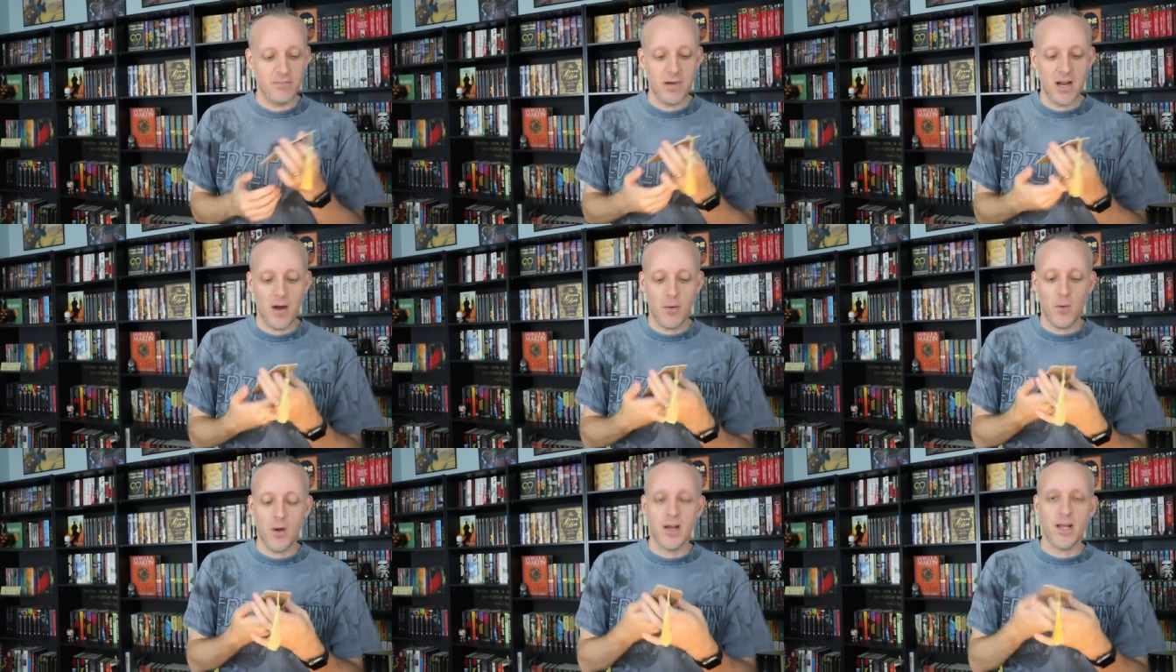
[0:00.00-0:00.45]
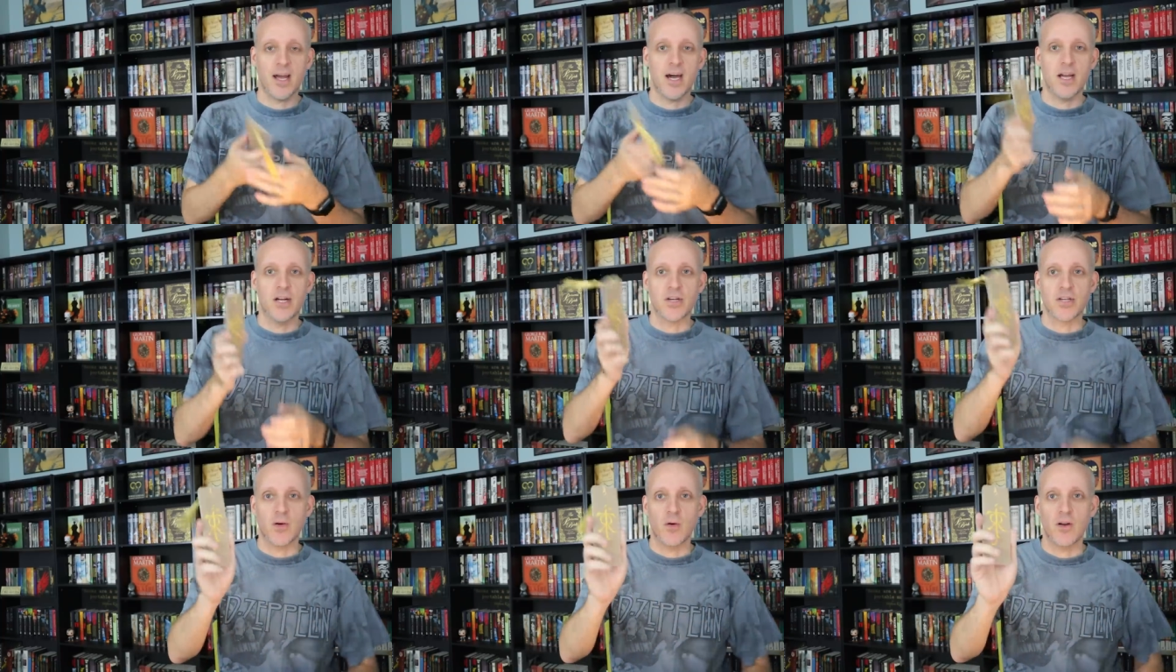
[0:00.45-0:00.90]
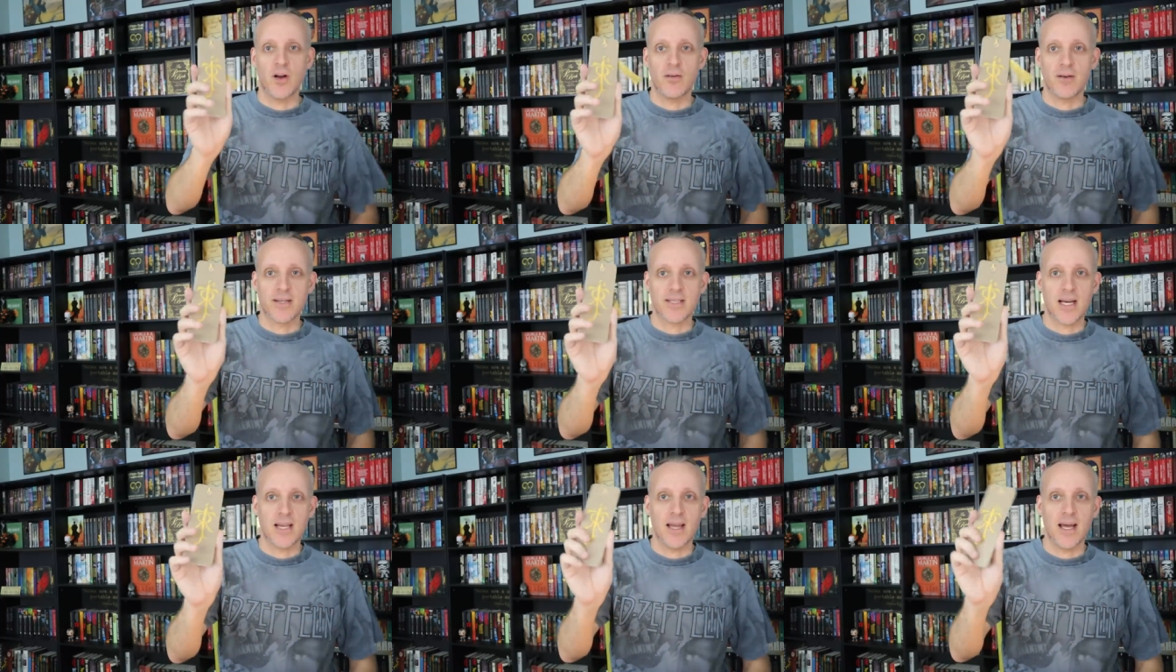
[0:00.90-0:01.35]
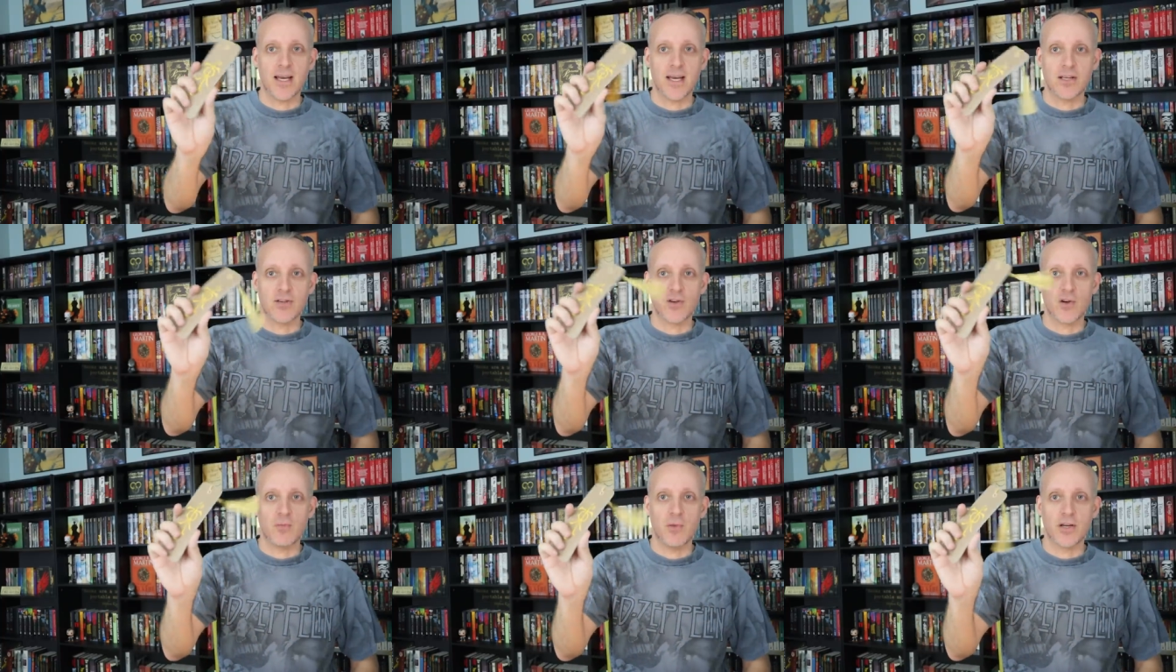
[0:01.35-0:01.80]
but I wanted to kind of show it off because I like
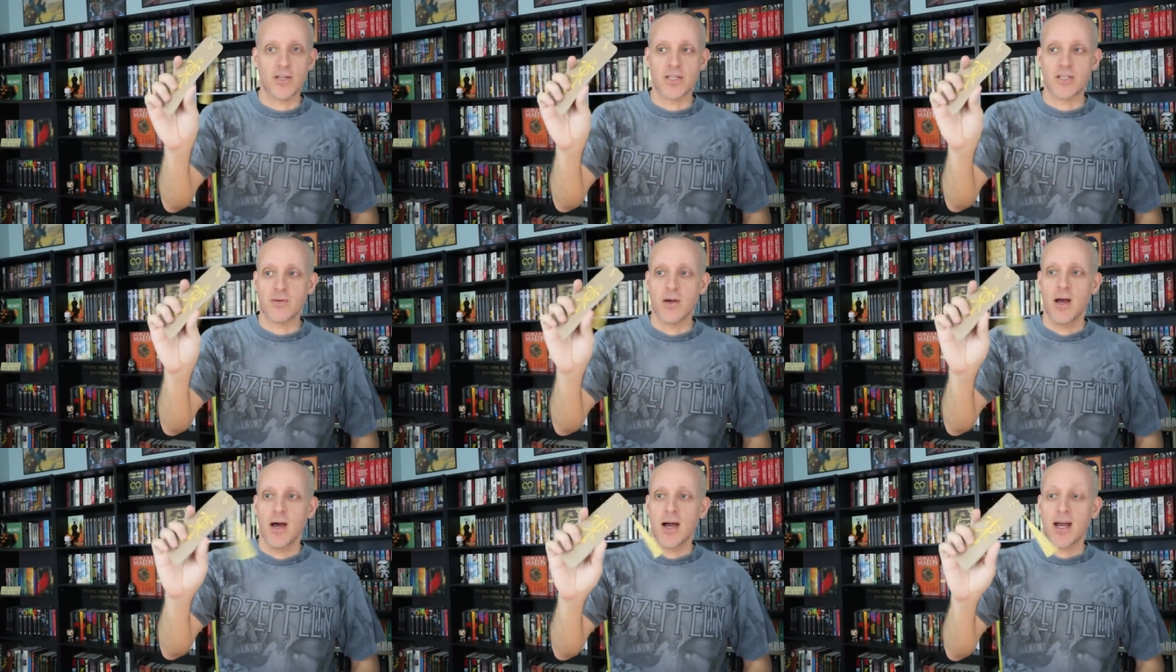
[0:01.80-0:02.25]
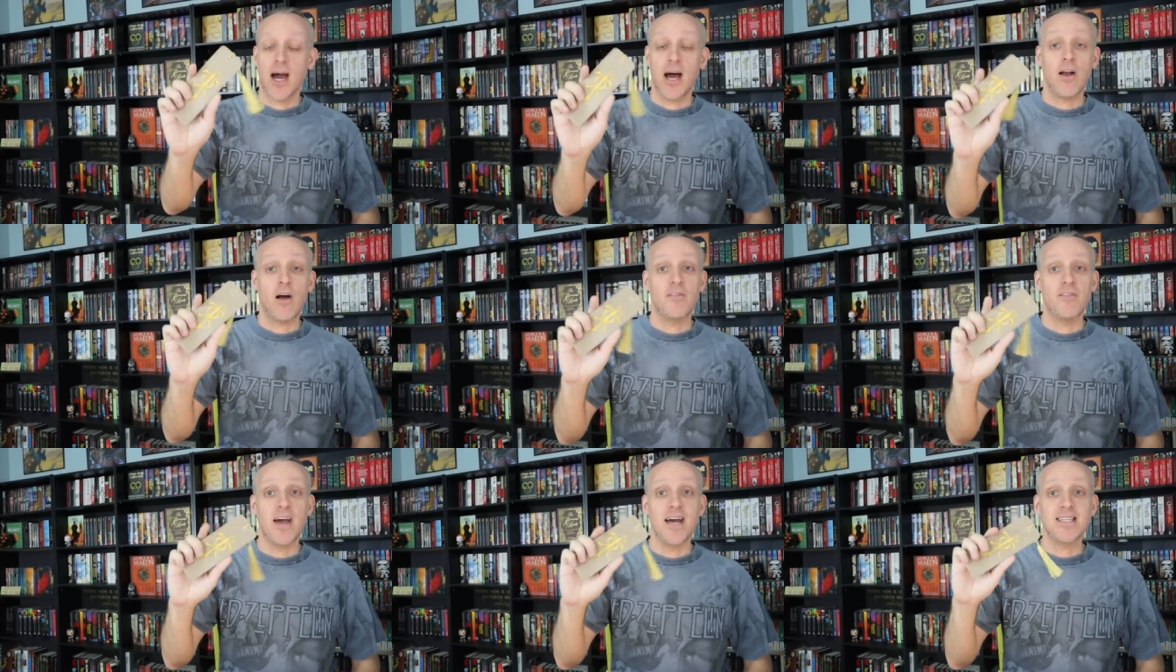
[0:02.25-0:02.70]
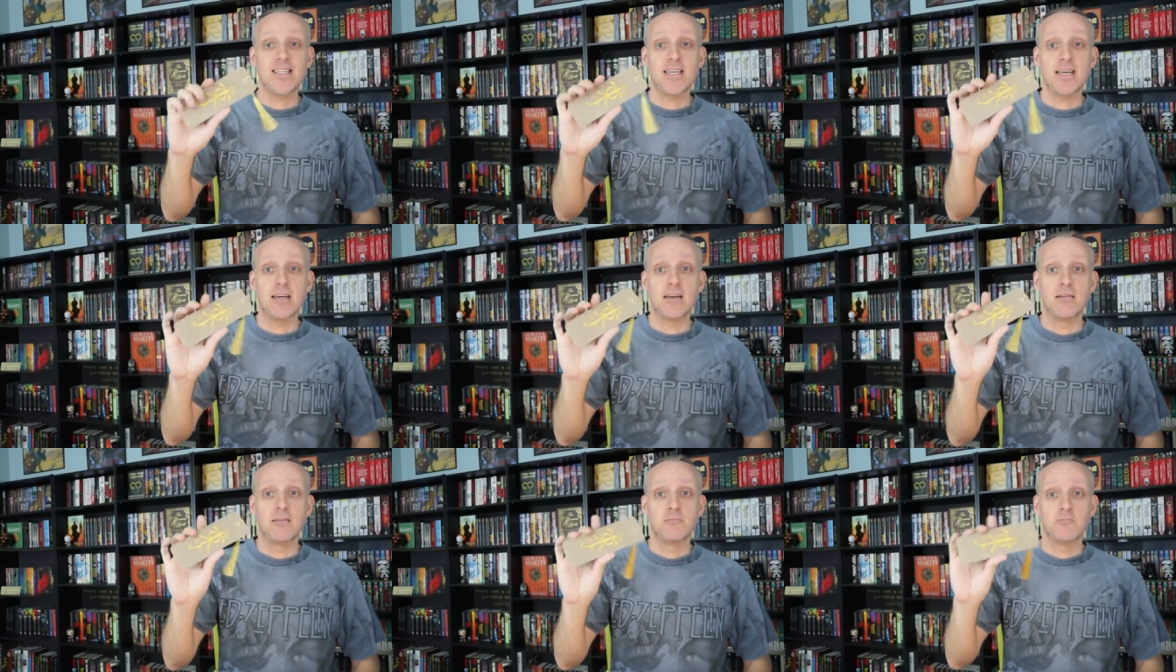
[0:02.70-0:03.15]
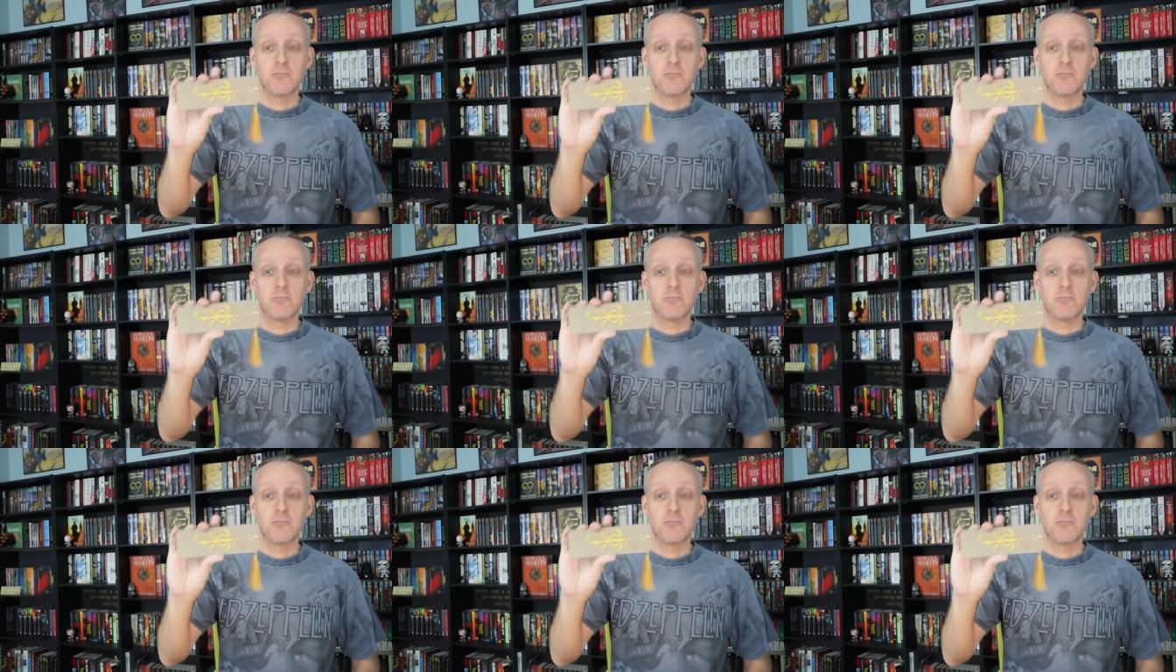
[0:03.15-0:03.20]
it so much. It's got it off Etsy.